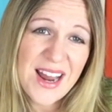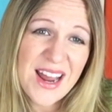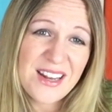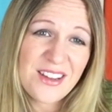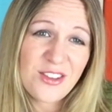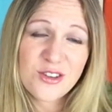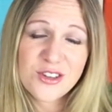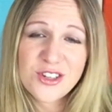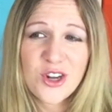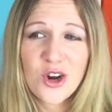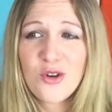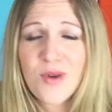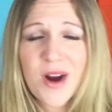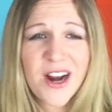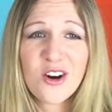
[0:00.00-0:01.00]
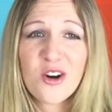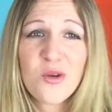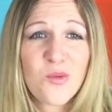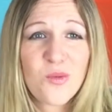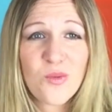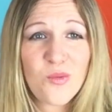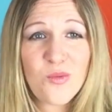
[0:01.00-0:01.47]
And there's no right
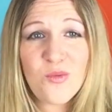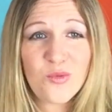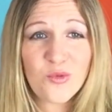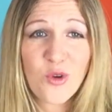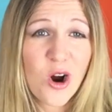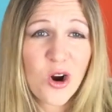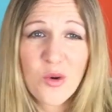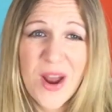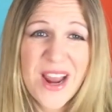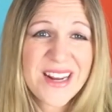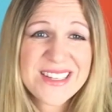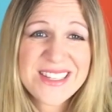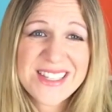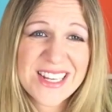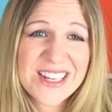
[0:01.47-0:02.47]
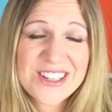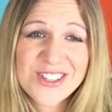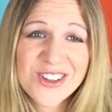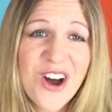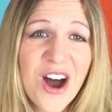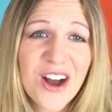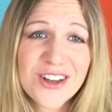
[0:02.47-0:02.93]
or wrong way to sing a
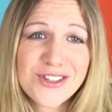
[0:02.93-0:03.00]
song.